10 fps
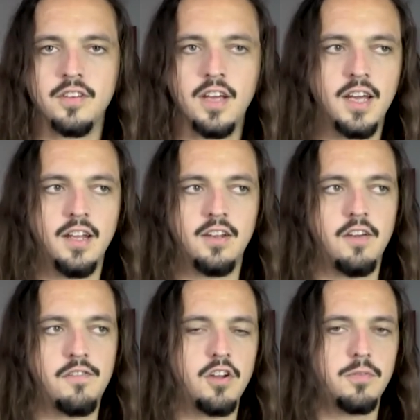And
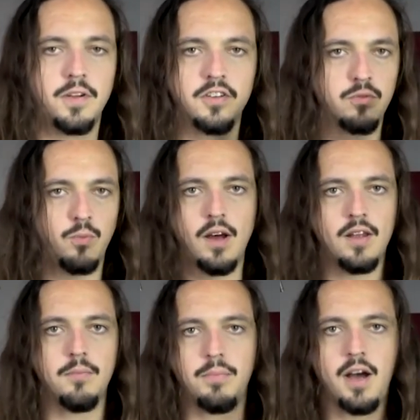if you had to pick just
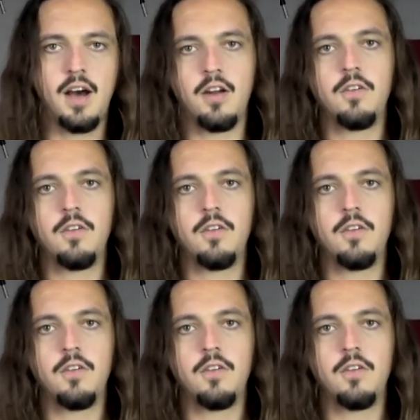one part